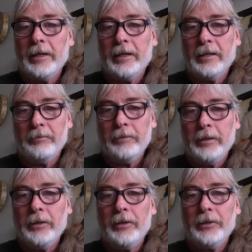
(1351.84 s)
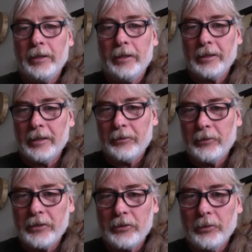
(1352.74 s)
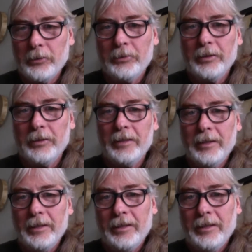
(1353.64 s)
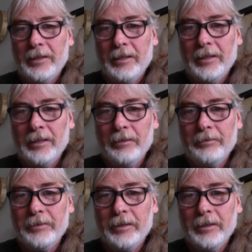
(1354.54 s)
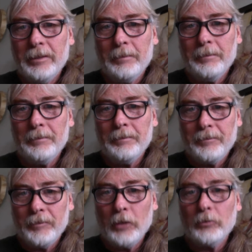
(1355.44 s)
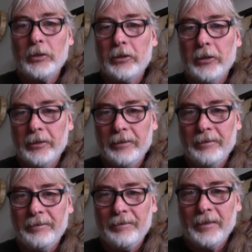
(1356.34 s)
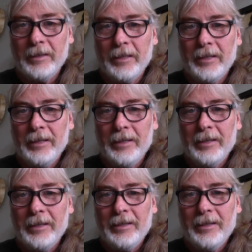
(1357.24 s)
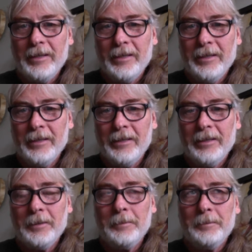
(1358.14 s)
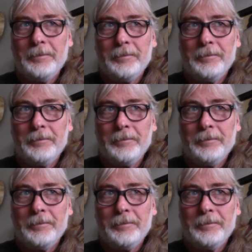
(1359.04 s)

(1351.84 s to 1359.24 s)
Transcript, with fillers: at a very delicate threshold of um, no return. And um,